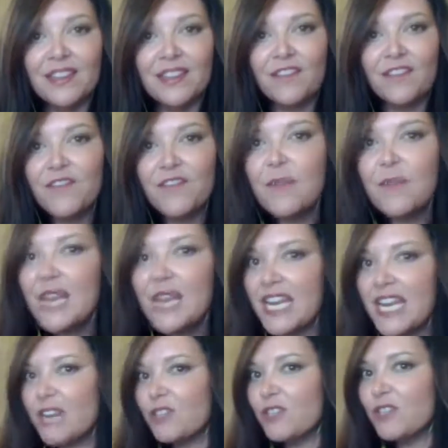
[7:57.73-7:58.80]
The feminine
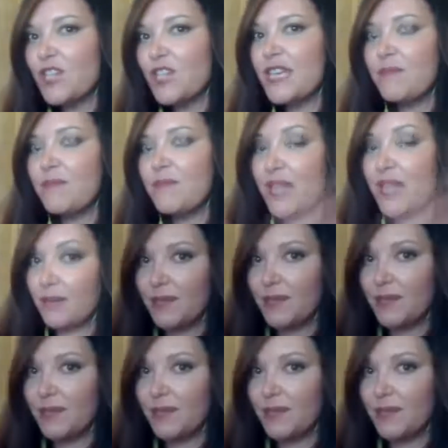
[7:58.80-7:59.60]
energy becomes a